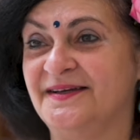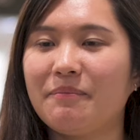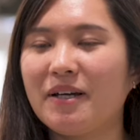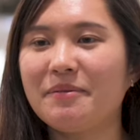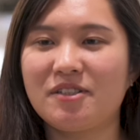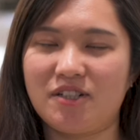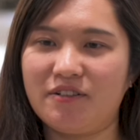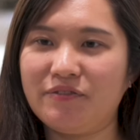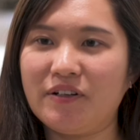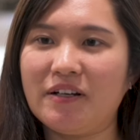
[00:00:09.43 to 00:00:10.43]
My name is
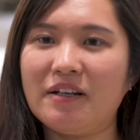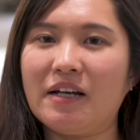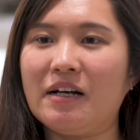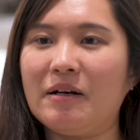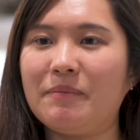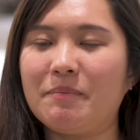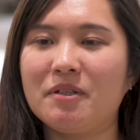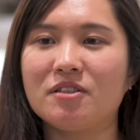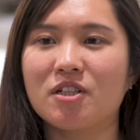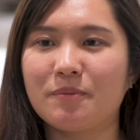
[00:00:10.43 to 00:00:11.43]
Jennifer. I'm an
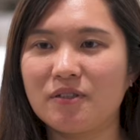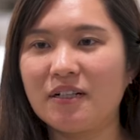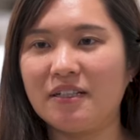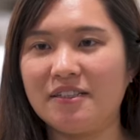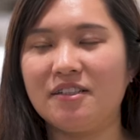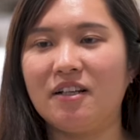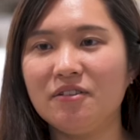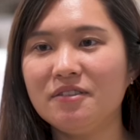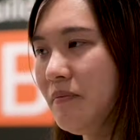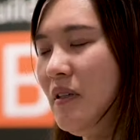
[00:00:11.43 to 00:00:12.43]
interpreter at Eastern
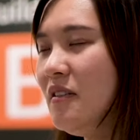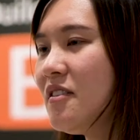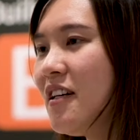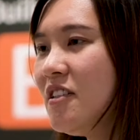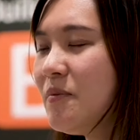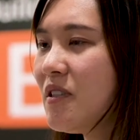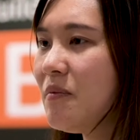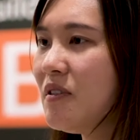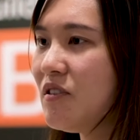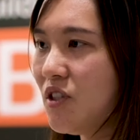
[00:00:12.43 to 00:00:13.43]
Health. I decided to
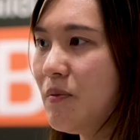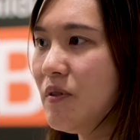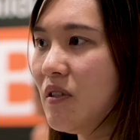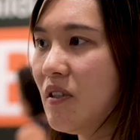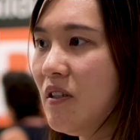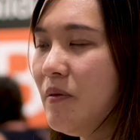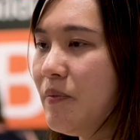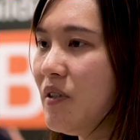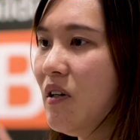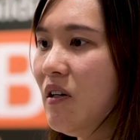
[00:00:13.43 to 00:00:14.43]
become an interpreter
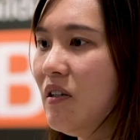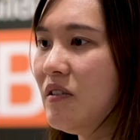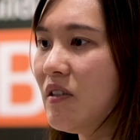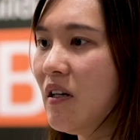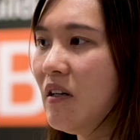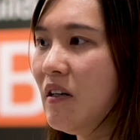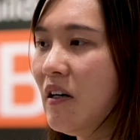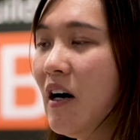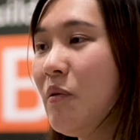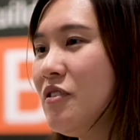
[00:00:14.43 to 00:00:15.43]
because
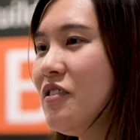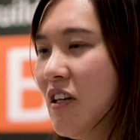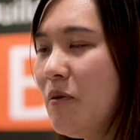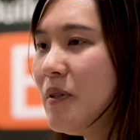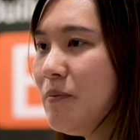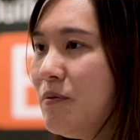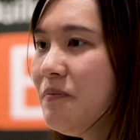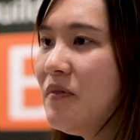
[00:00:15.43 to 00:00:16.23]
I wanted to help people.